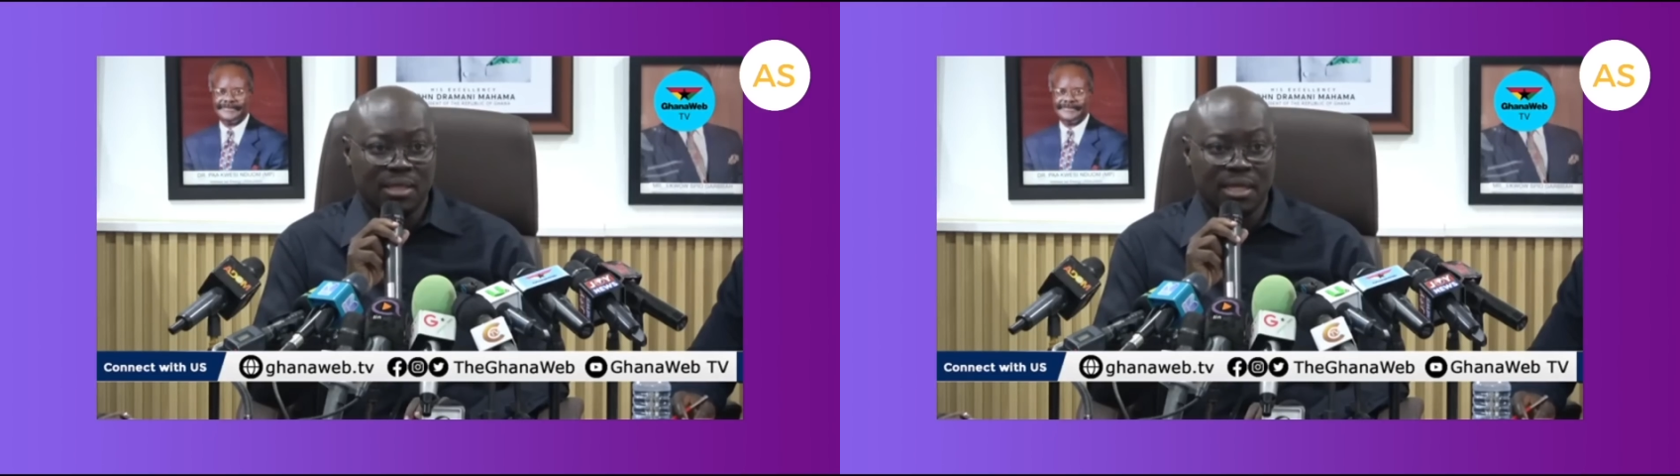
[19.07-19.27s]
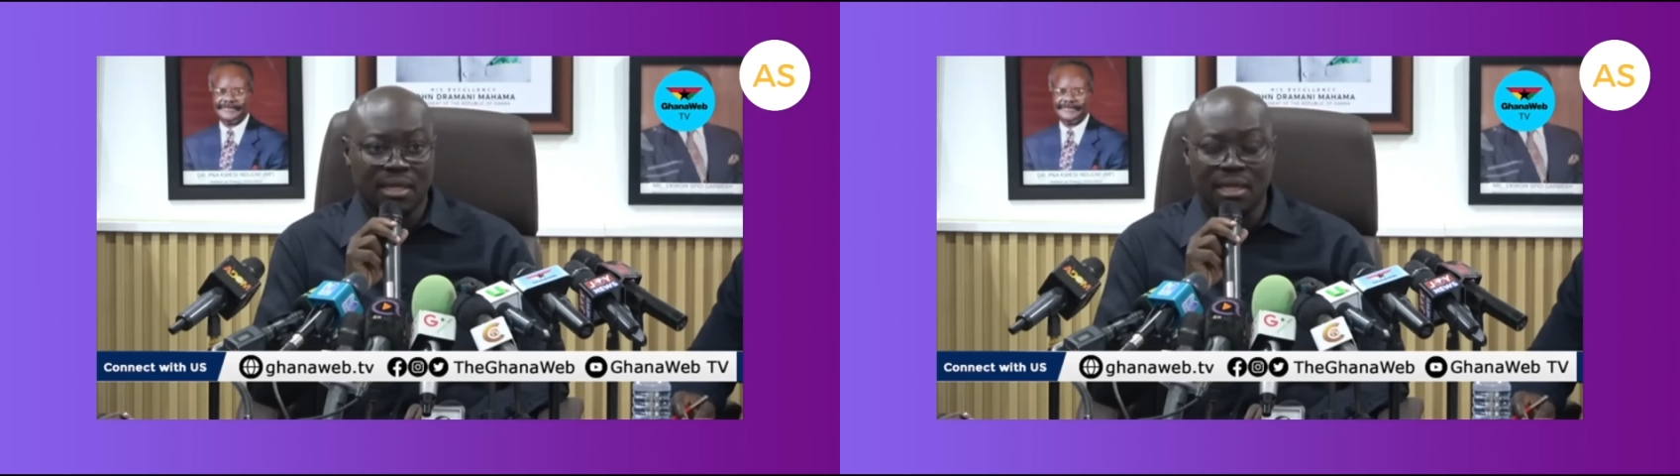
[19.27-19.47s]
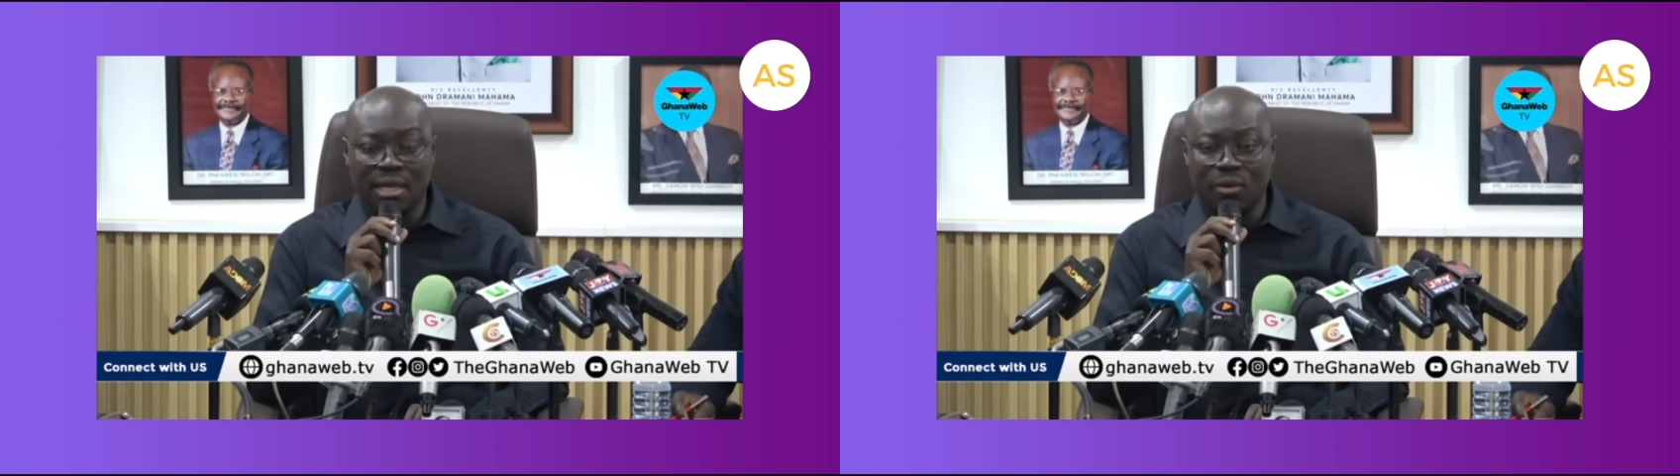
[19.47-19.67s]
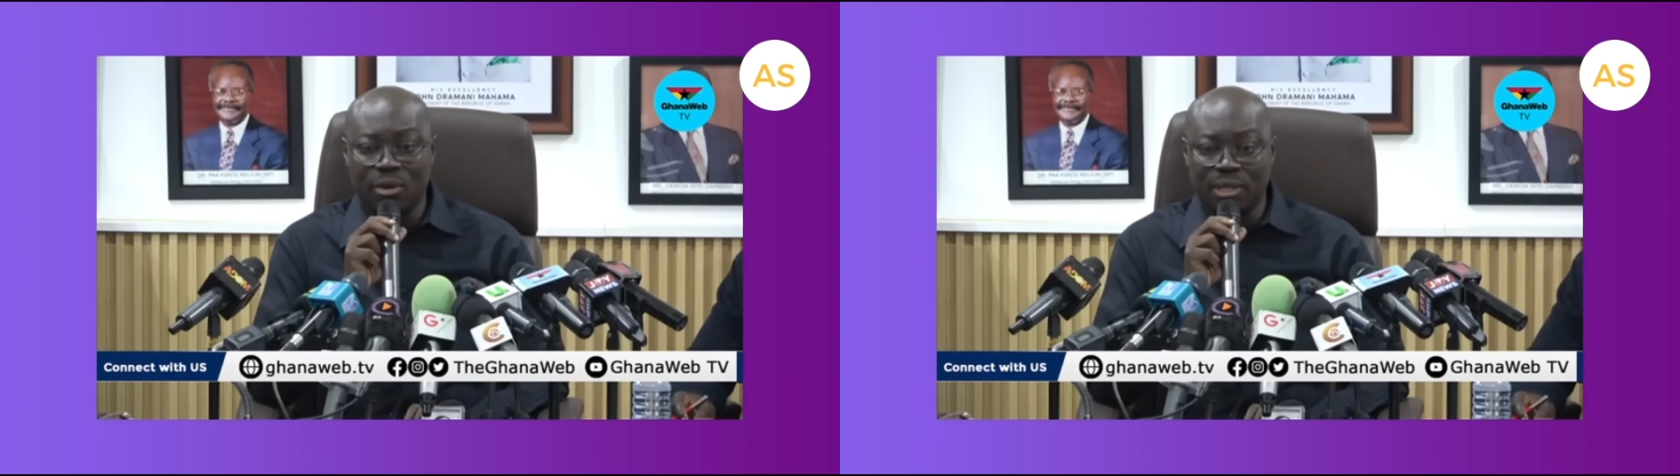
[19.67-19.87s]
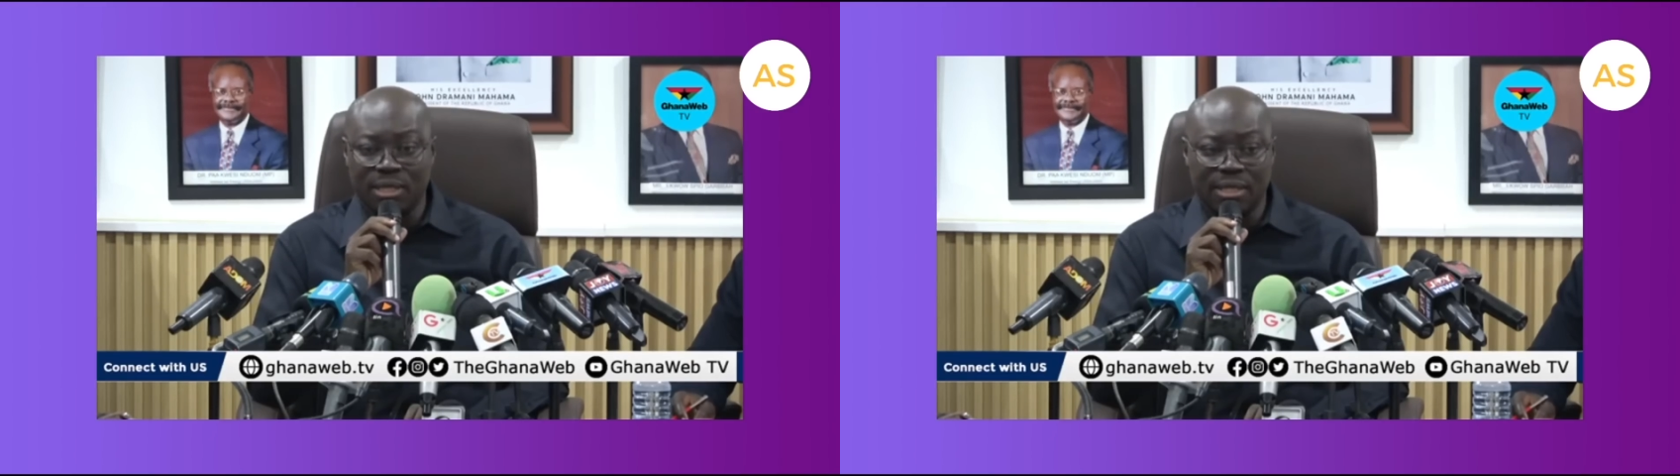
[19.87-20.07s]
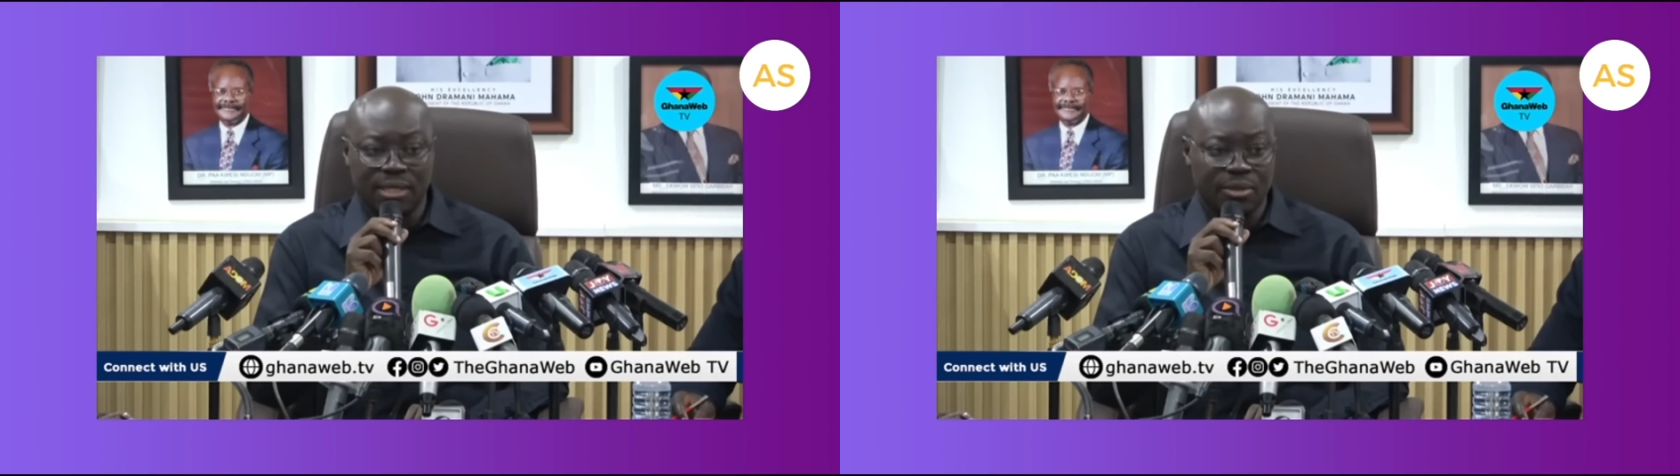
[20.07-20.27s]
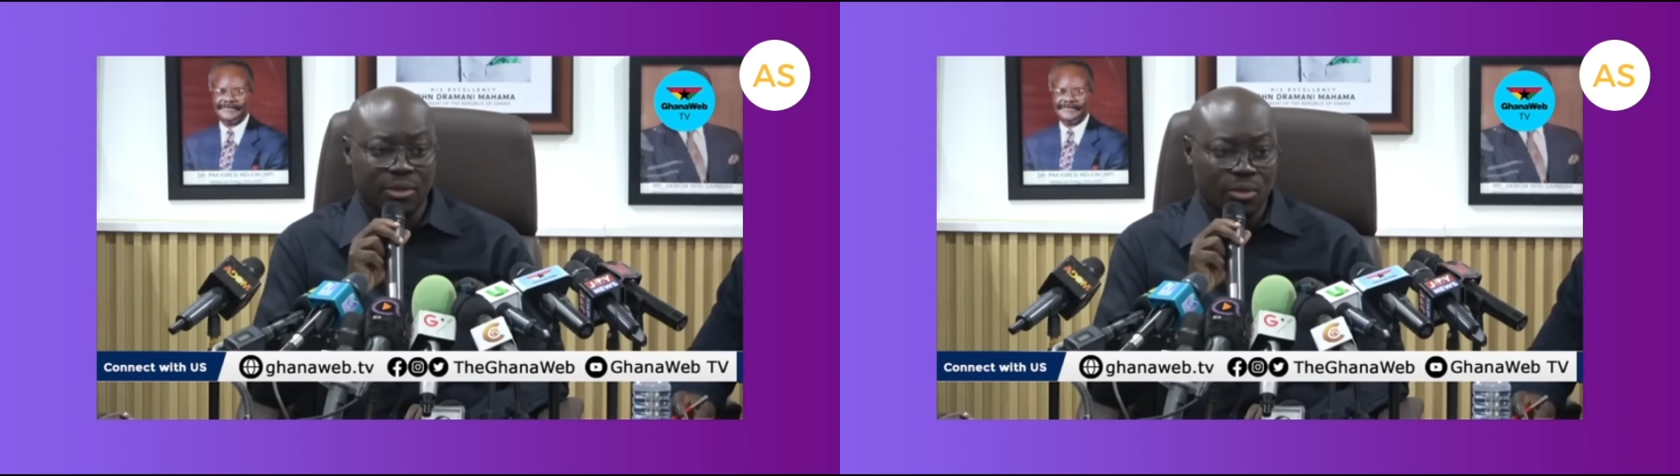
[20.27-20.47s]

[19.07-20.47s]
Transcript: technical committee